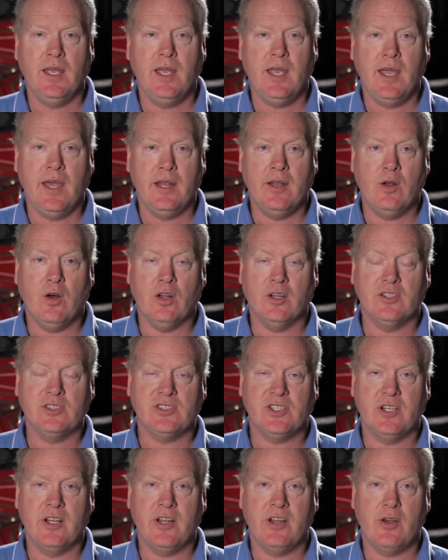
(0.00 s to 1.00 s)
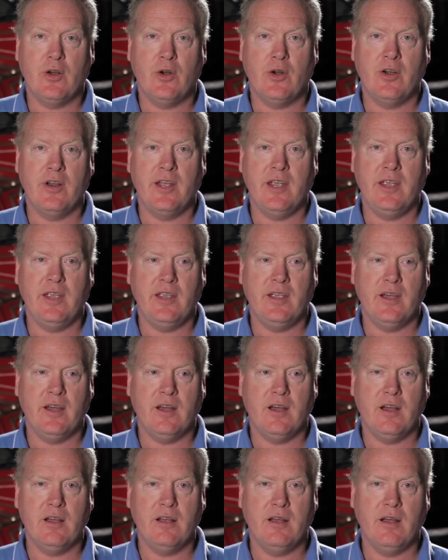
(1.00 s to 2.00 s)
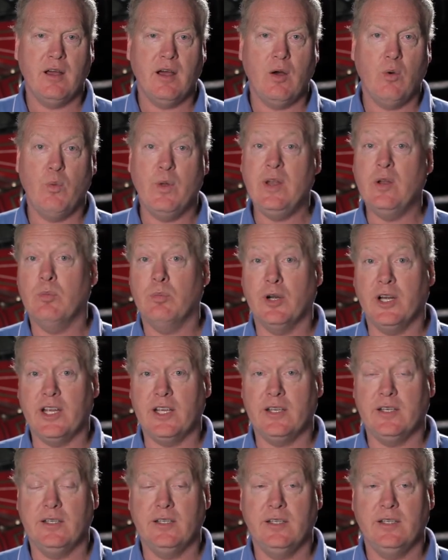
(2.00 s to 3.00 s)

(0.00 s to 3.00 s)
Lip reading: and all of a sudden I heard a window break.